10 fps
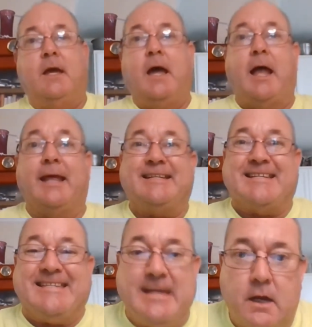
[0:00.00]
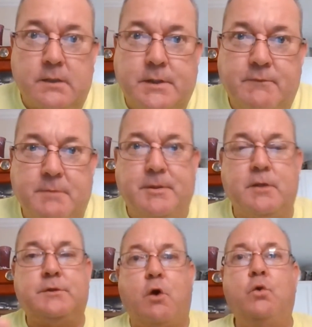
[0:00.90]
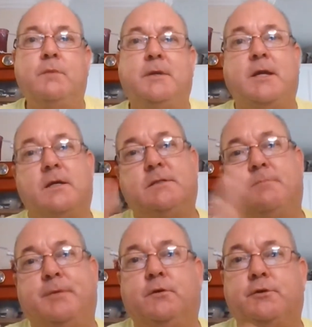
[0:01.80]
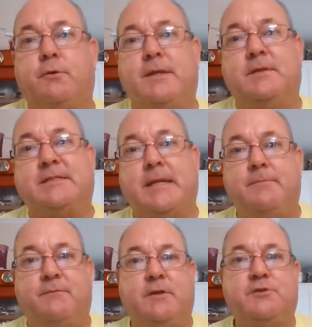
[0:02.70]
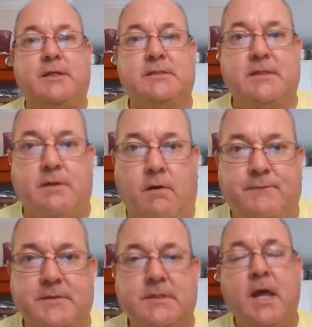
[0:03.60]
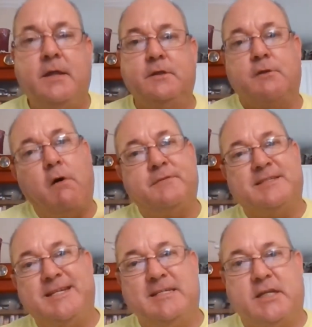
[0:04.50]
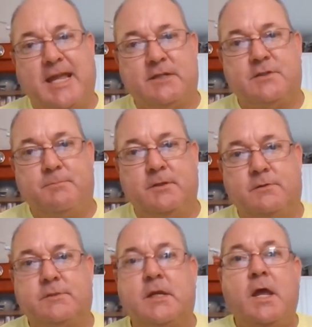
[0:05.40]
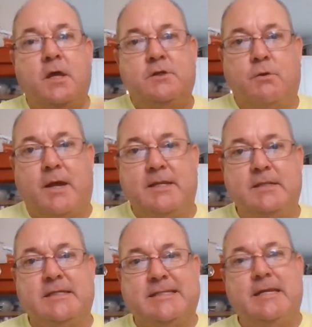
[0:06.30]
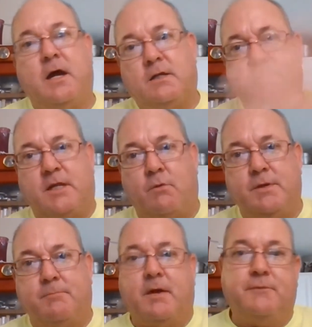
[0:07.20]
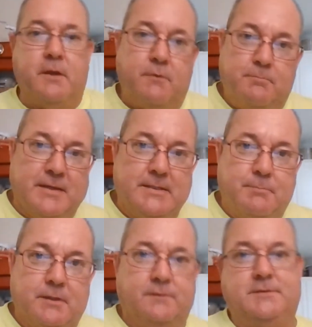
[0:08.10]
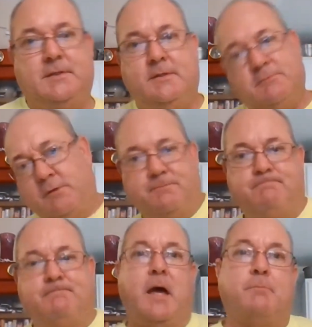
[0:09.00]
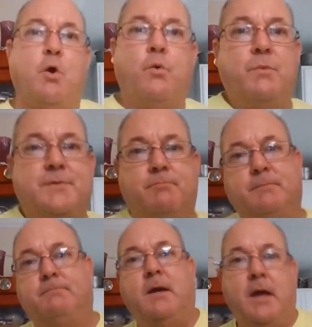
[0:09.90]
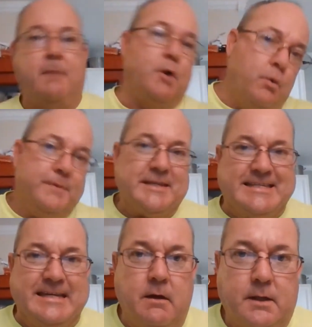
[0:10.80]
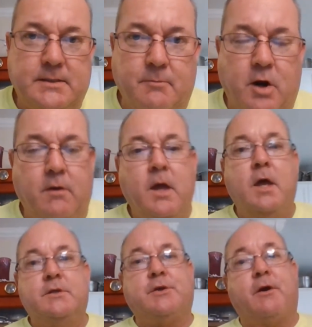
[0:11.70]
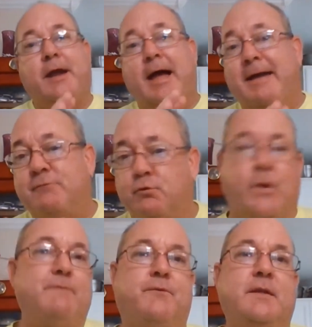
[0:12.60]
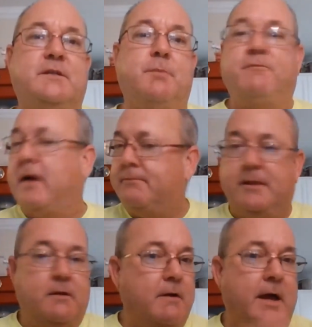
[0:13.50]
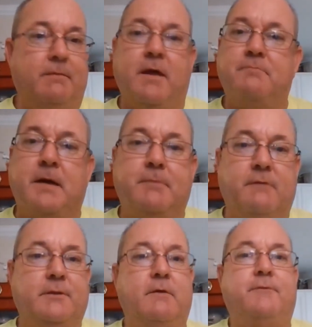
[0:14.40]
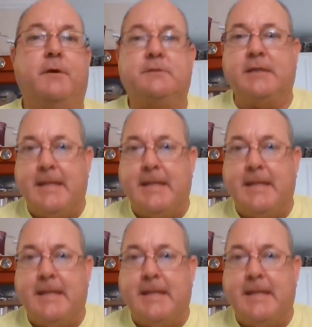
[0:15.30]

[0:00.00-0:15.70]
I like the Seahawks over the Bills only because the Bills are in the same division as the Dolphins. The Dolphins need to catch the Bills, so I need the Seahawks to go into Buffalo and beat the Bills. So I'm going with the Seahawks tomorrow. Sorry, I have great friends from Buffalo. I love my Buffalo folks,